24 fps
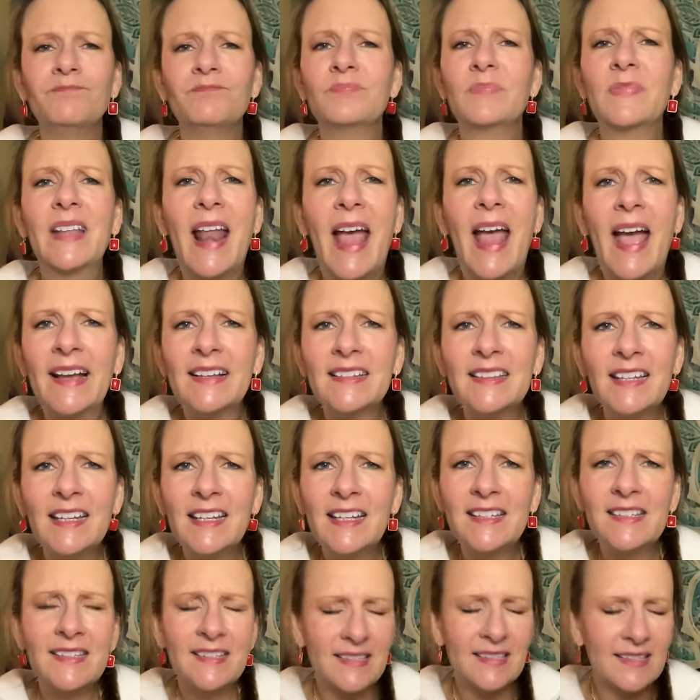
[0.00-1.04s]

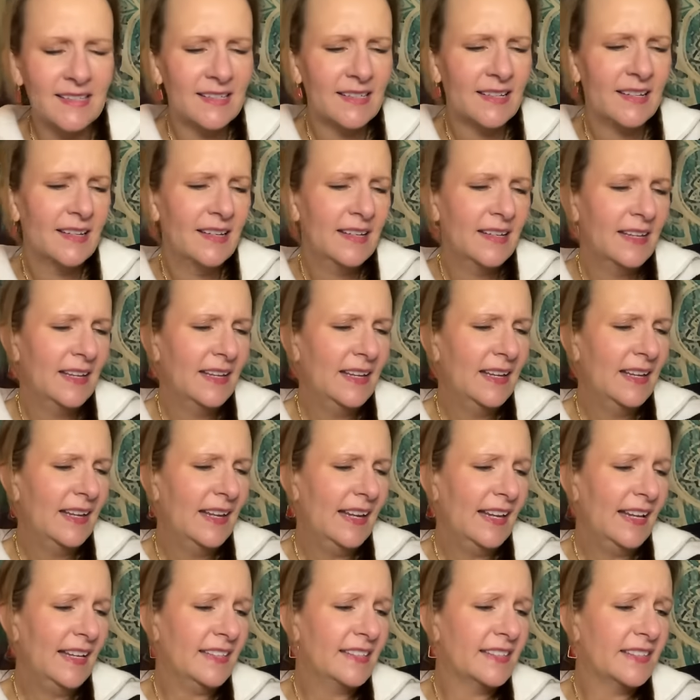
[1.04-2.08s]
necklace
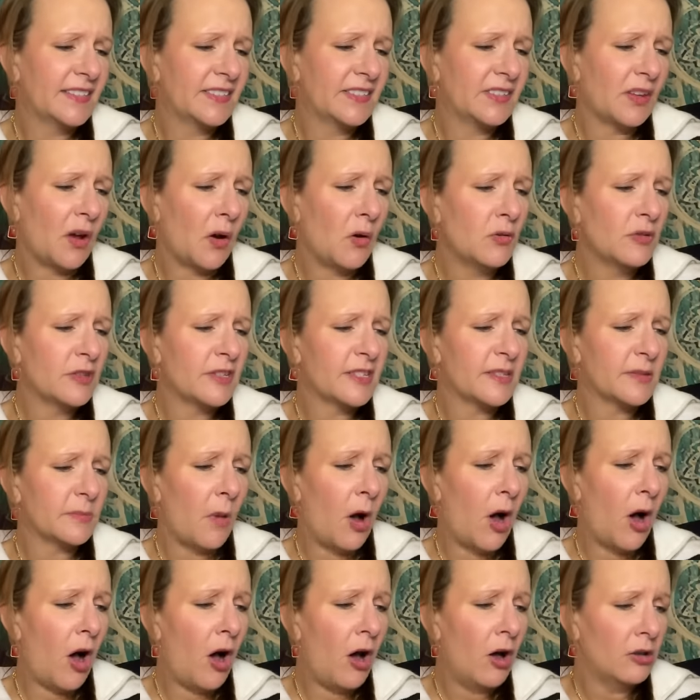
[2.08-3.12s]
is so
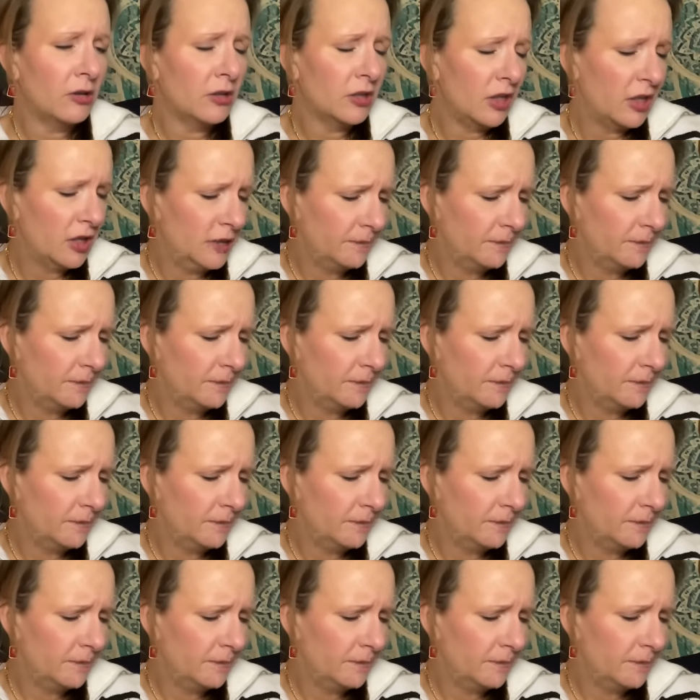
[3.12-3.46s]
small.